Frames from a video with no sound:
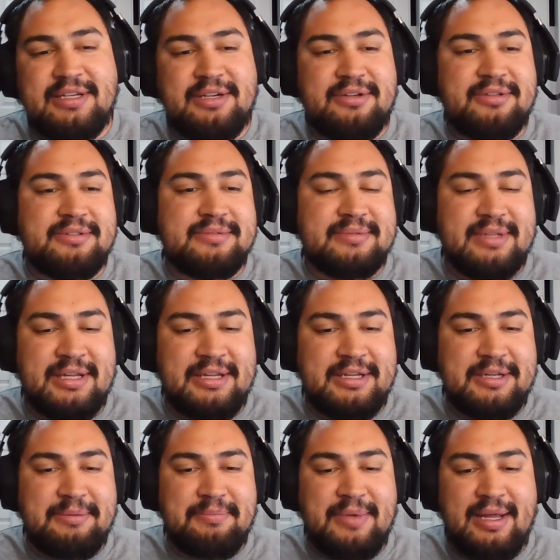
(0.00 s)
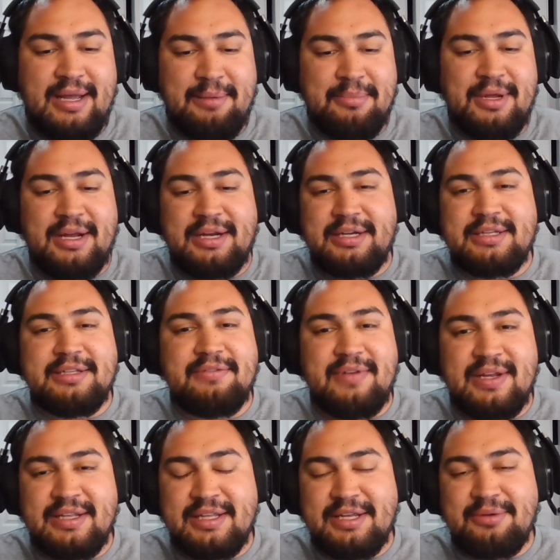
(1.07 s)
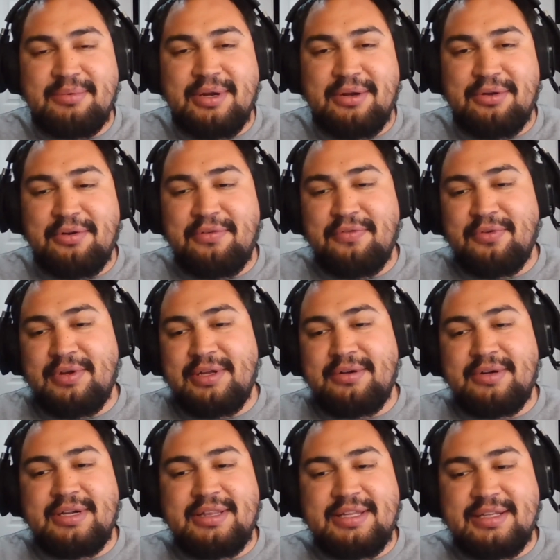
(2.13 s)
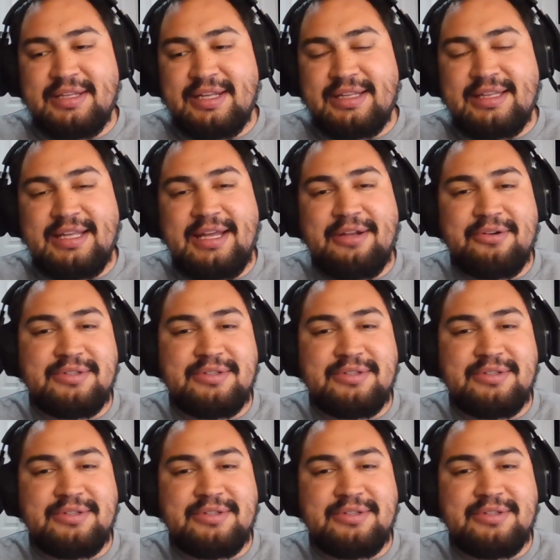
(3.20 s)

You know, um, I, am not going to leave Alienware over it or anything like that,